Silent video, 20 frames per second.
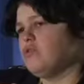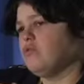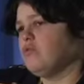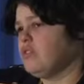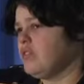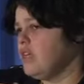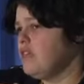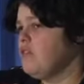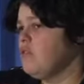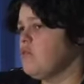who
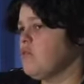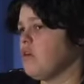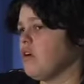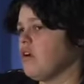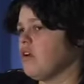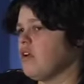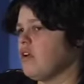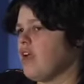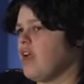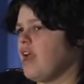did the
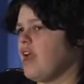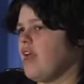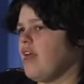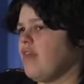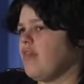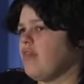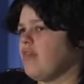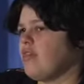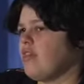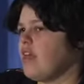work
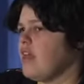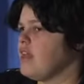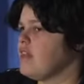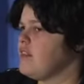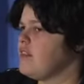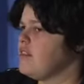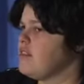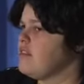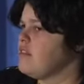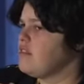and they
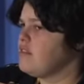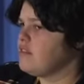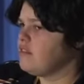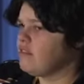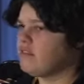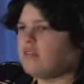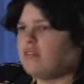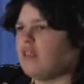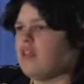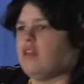
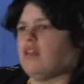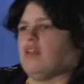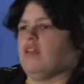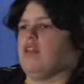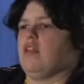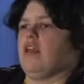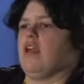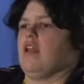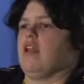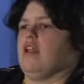
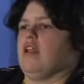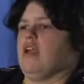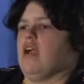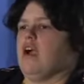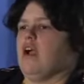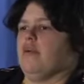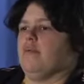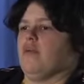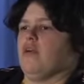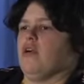didn't get any
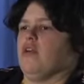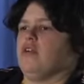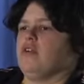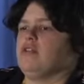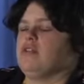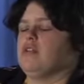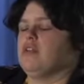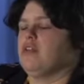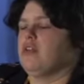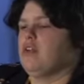high
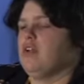marks.